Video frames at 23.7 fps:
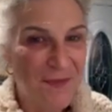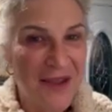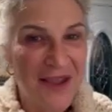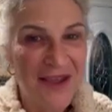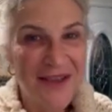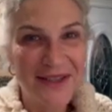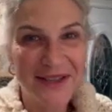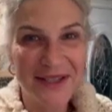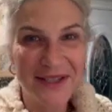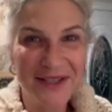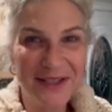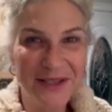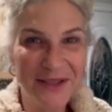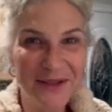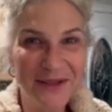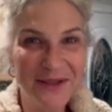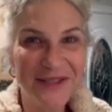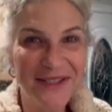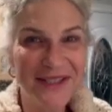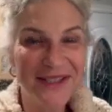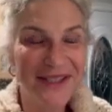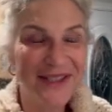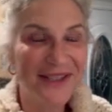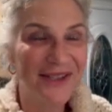this Too
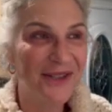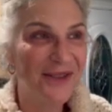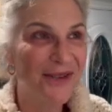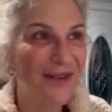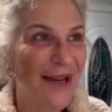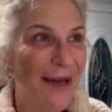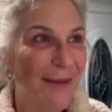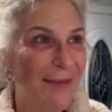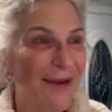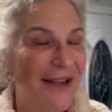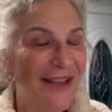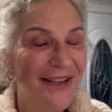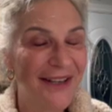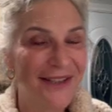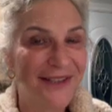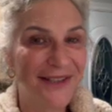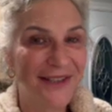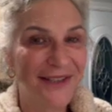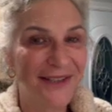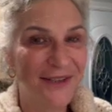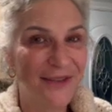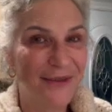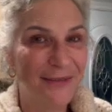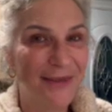Good To Go app, I gotta tell
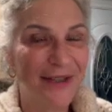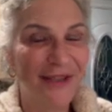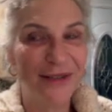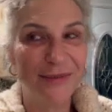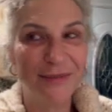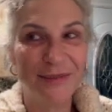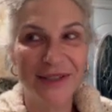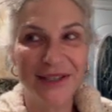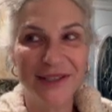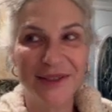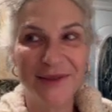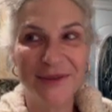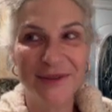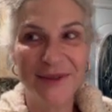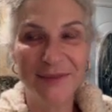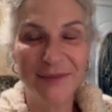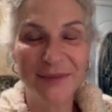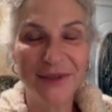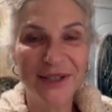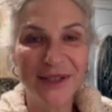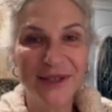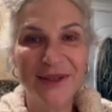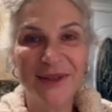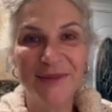you about it because it was
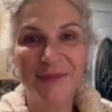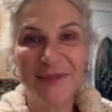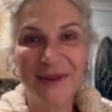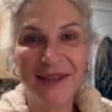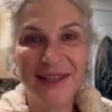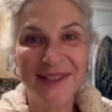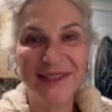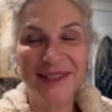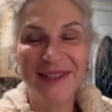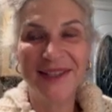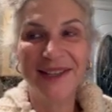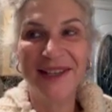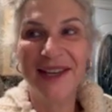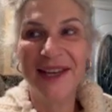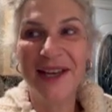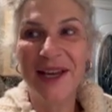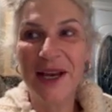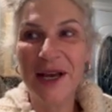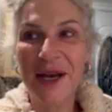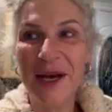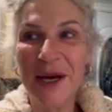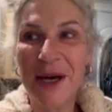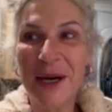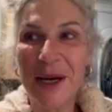pretty good, amazing.
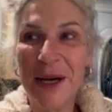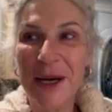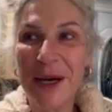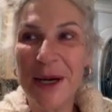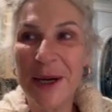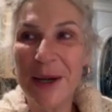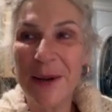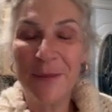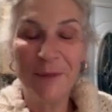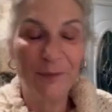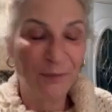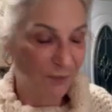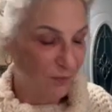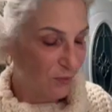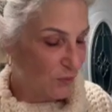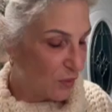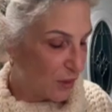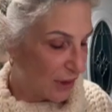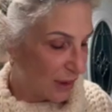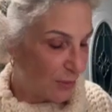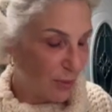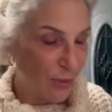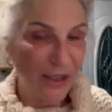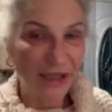While
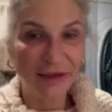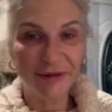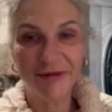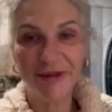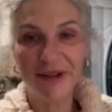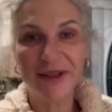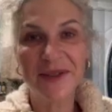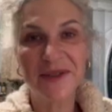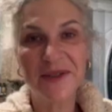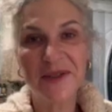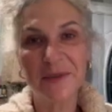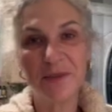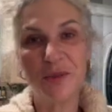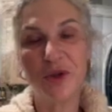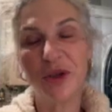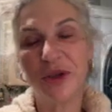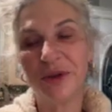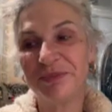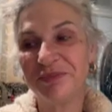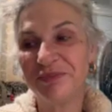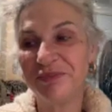I'm waiting for this to boil.